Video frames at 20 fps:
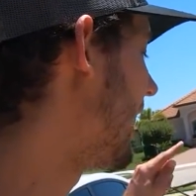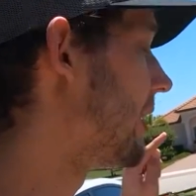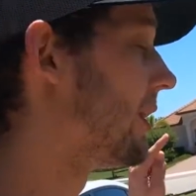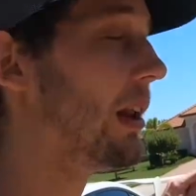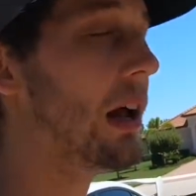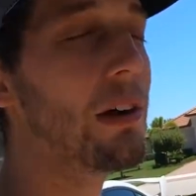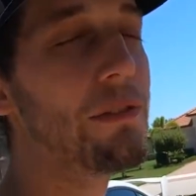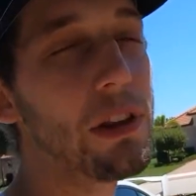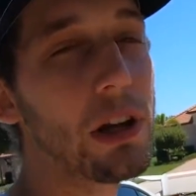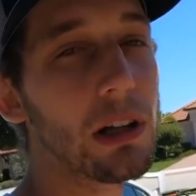I
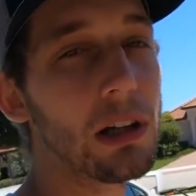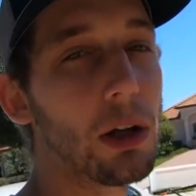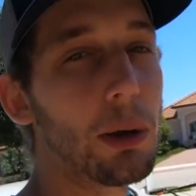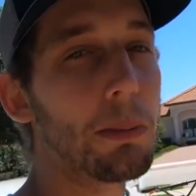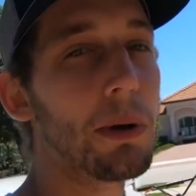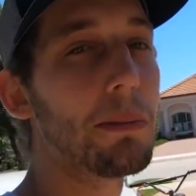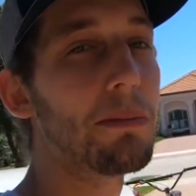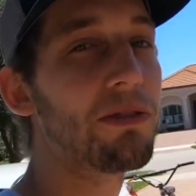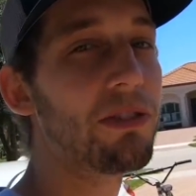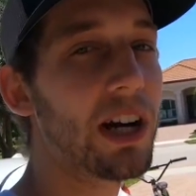love the
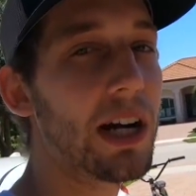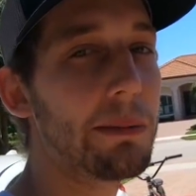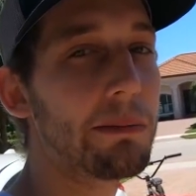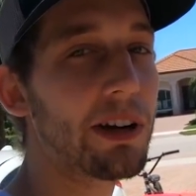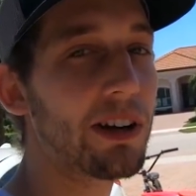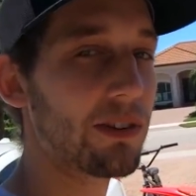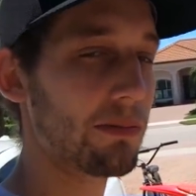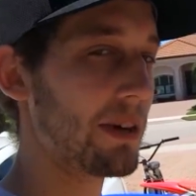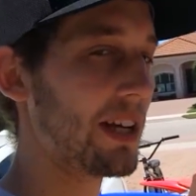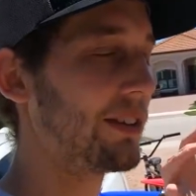aluminum frame
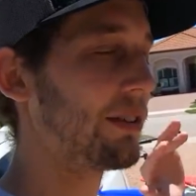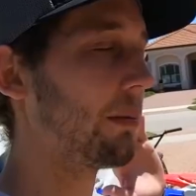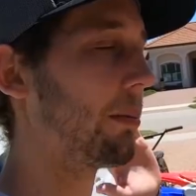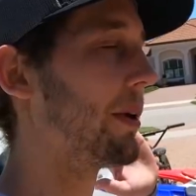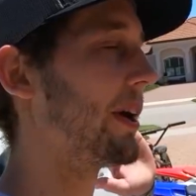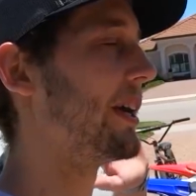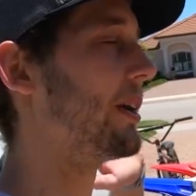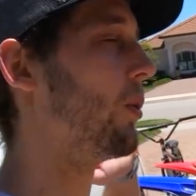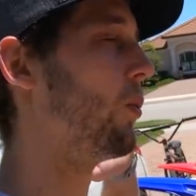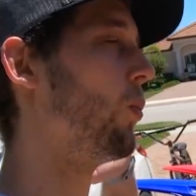because it makes the
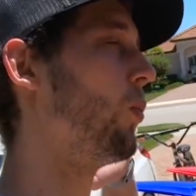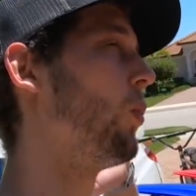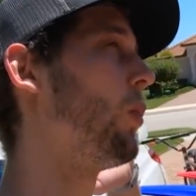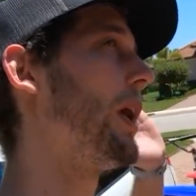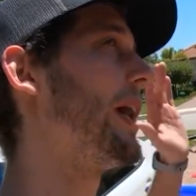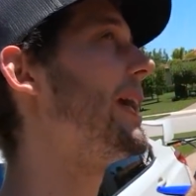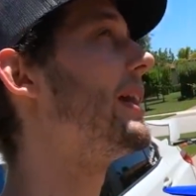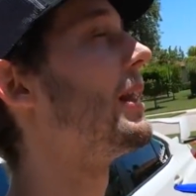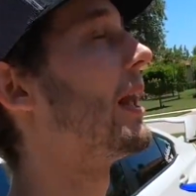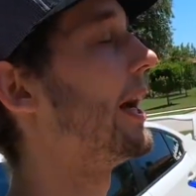bike
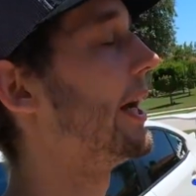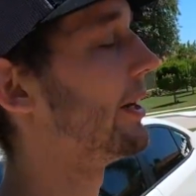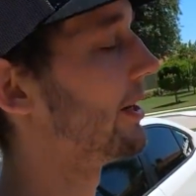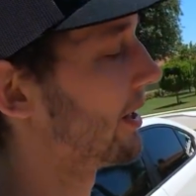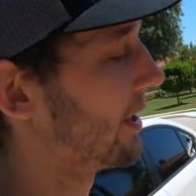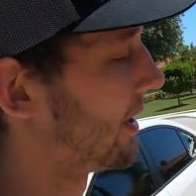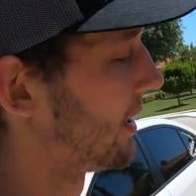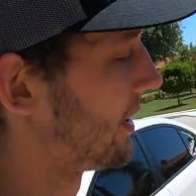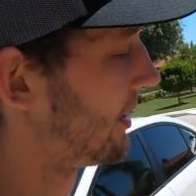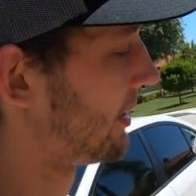way
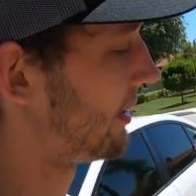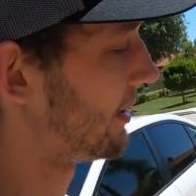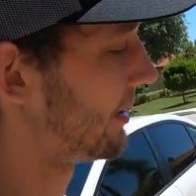lighter.